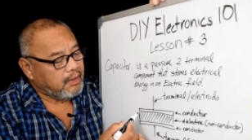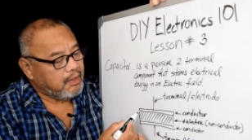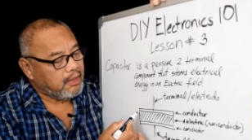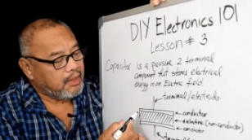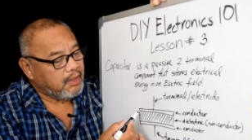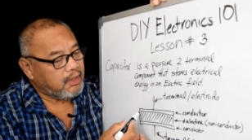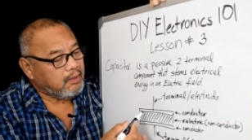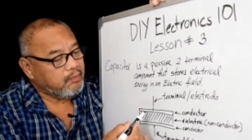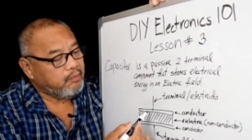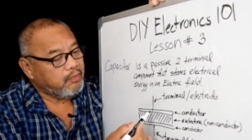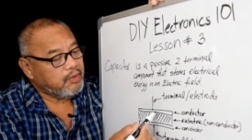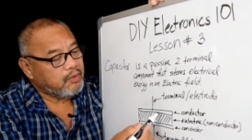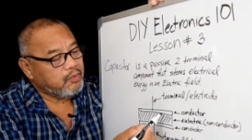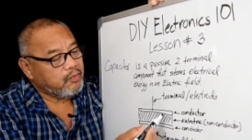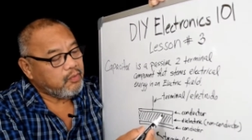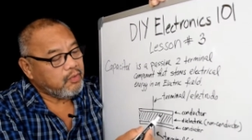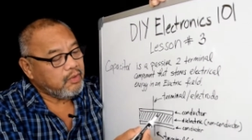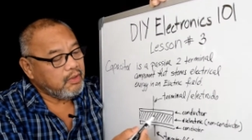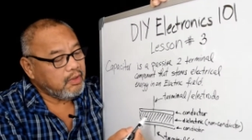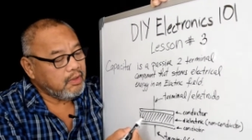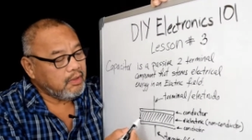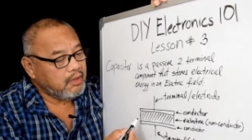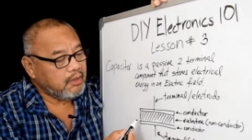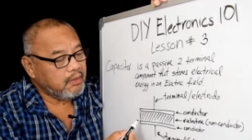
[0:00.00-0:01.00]
in
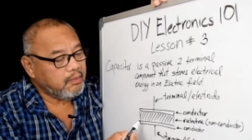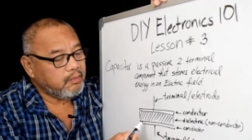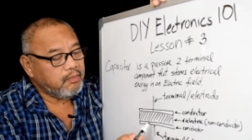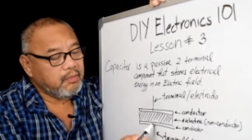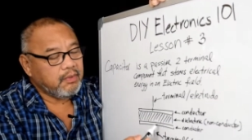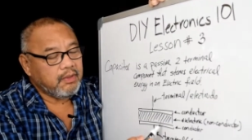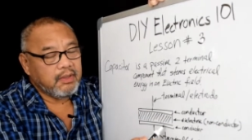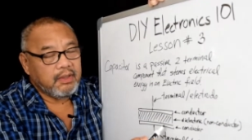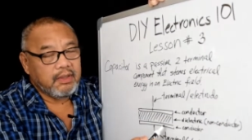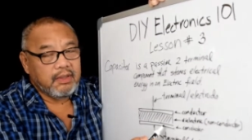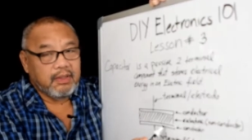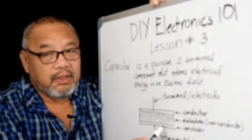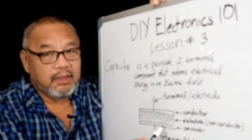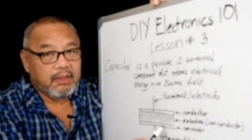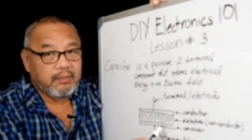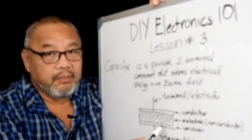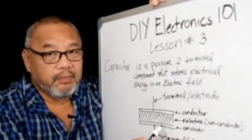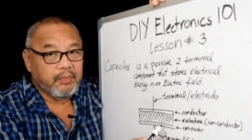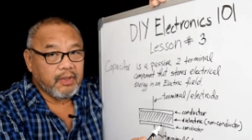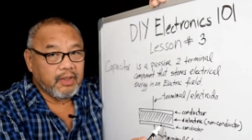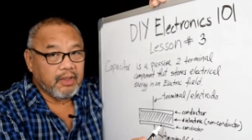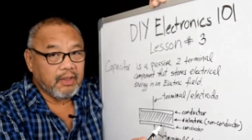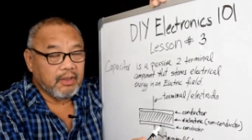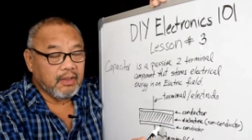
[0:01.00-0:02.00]
between the
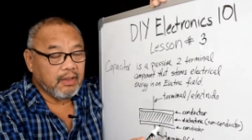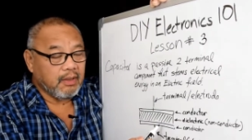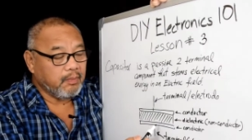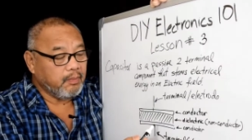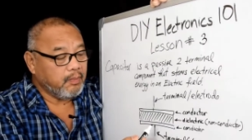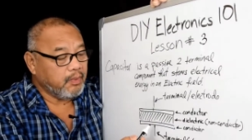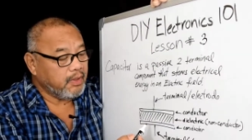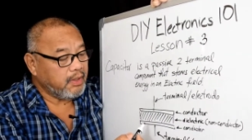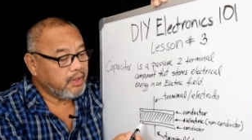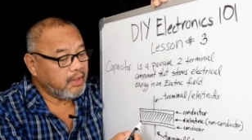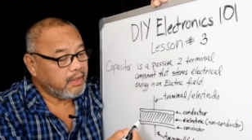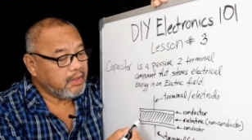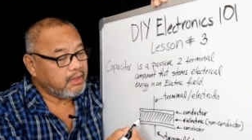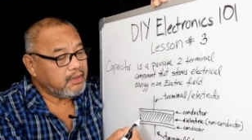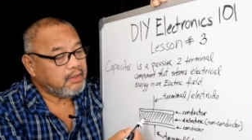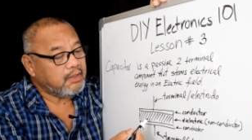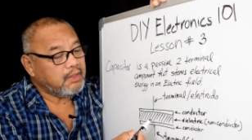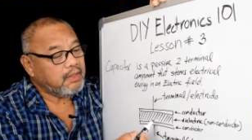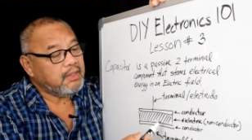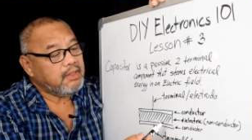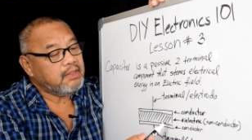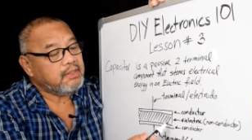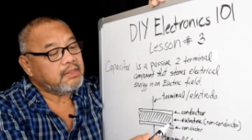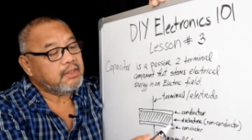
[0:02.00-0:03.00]
parallel plate
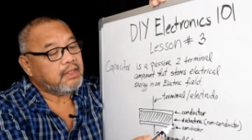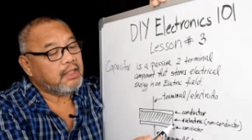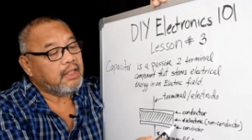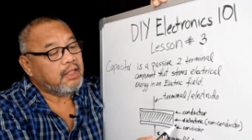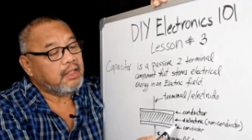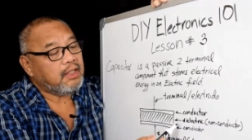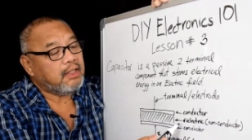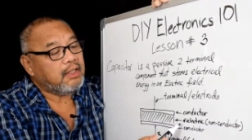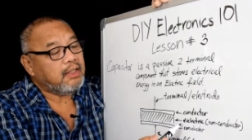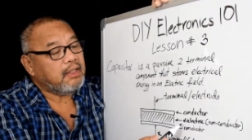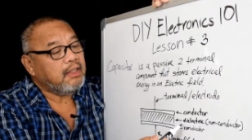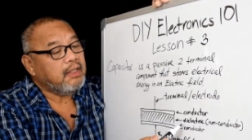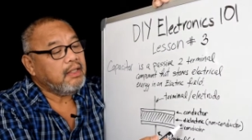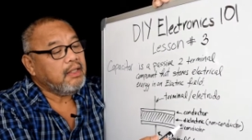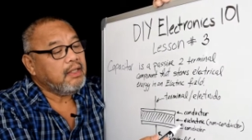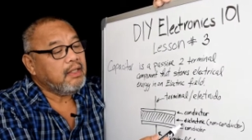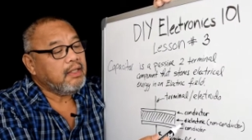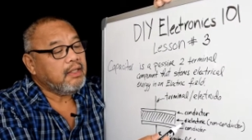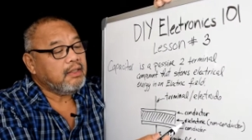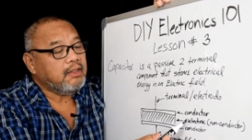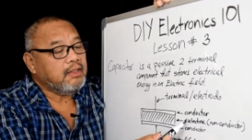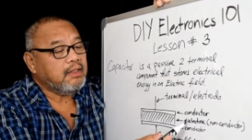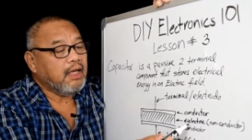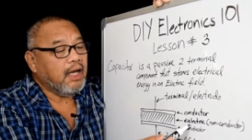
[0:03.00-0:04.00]
is a
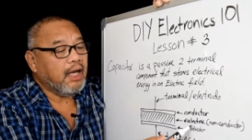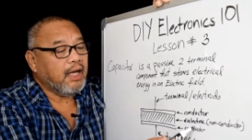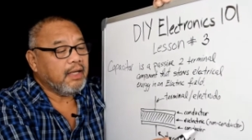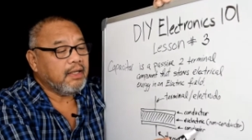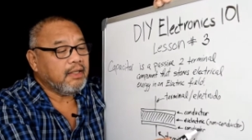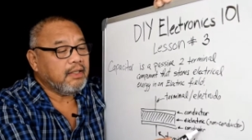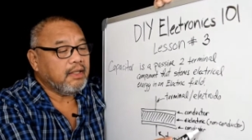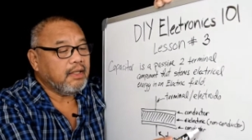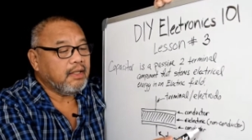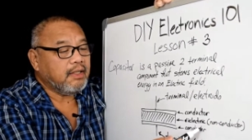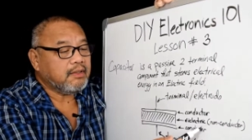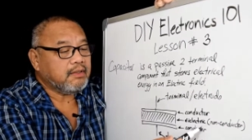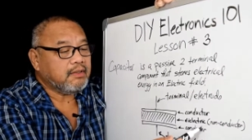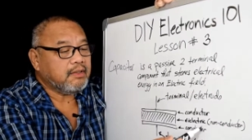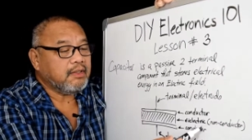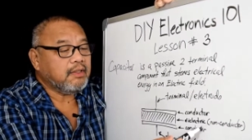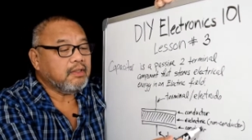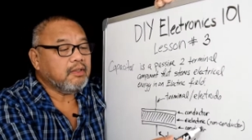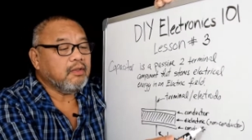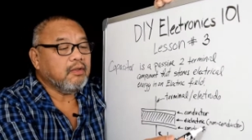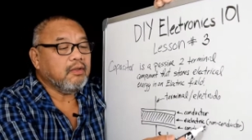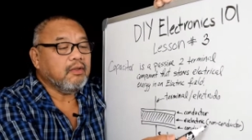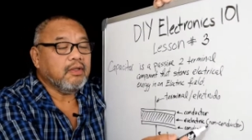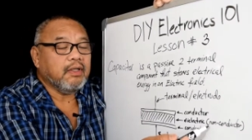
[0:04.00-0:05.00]
dielectric
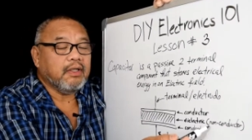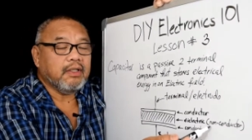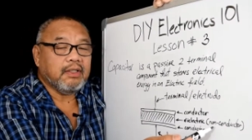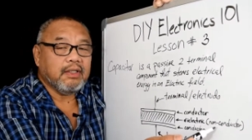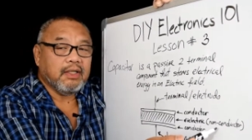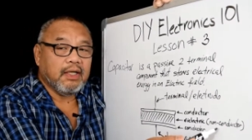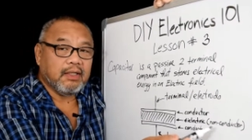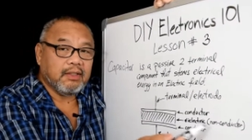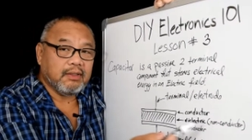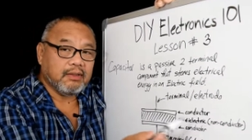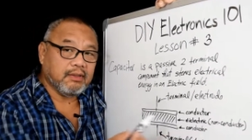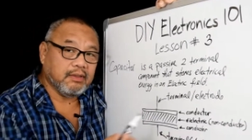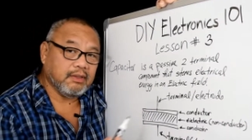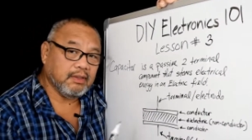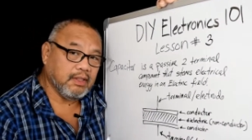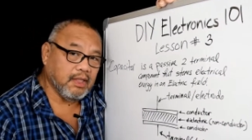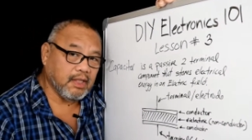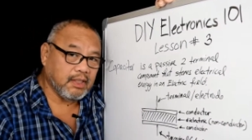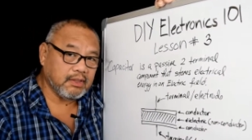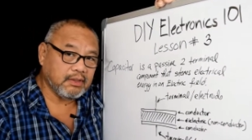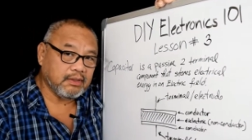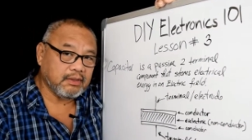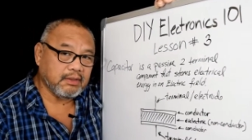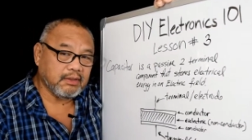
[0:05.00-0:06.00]
or a
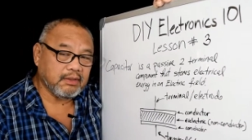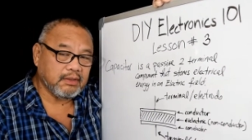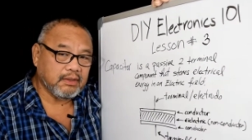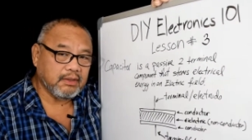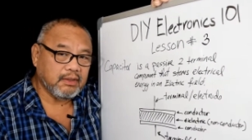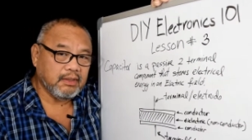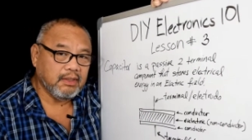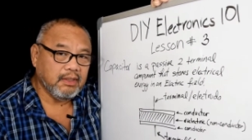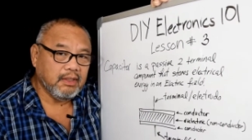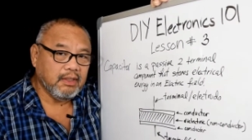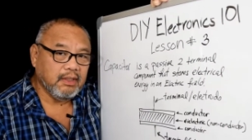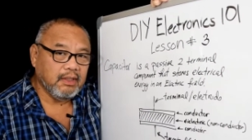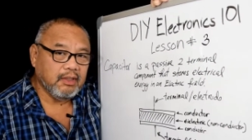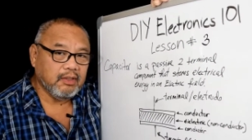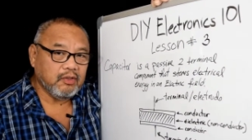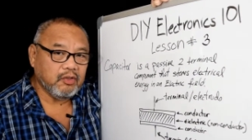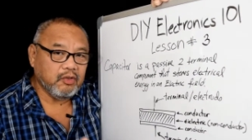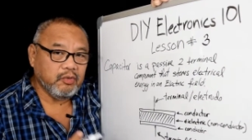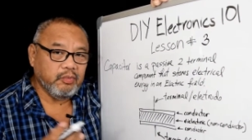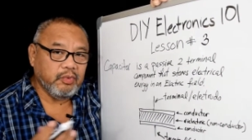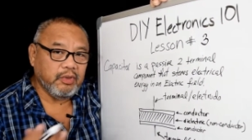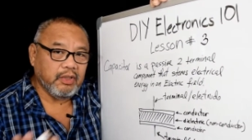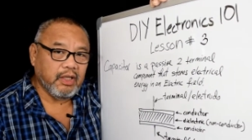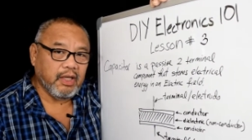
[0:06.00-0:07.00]
non-conductor. It
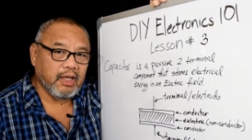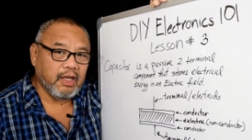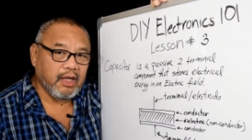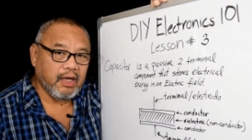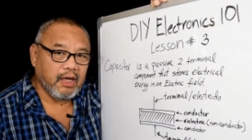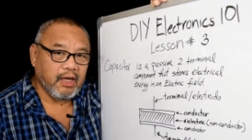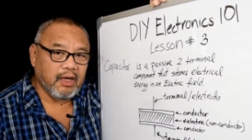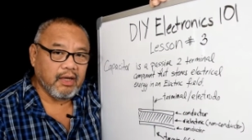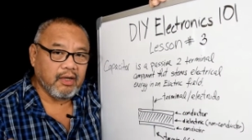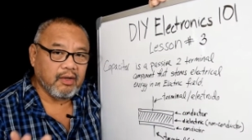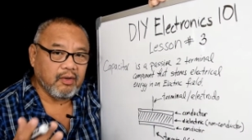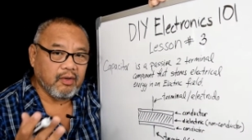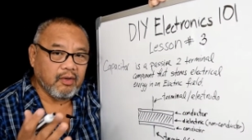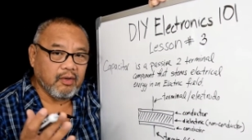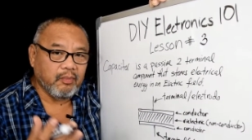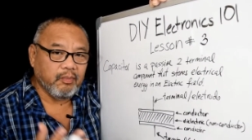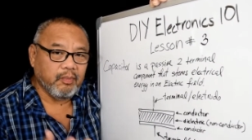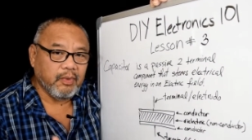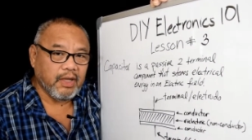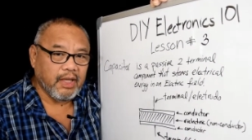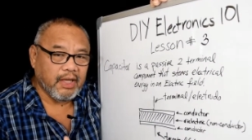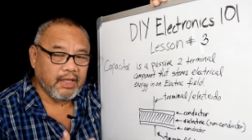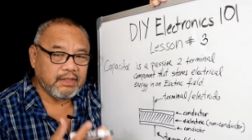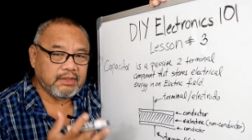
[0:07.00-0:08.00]
could be air or
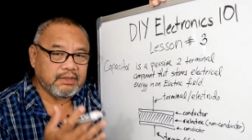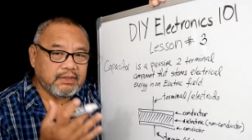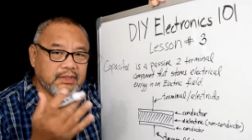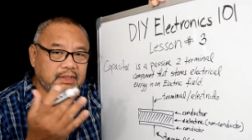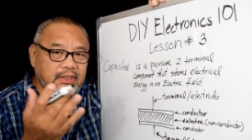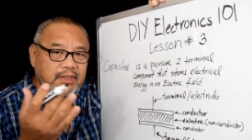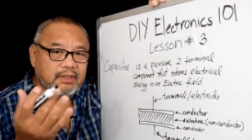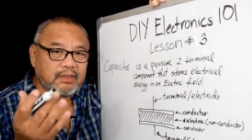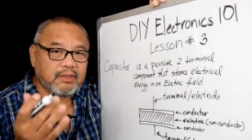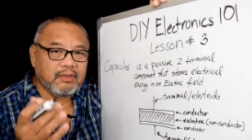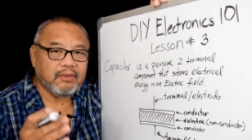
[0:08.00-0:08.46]
plastic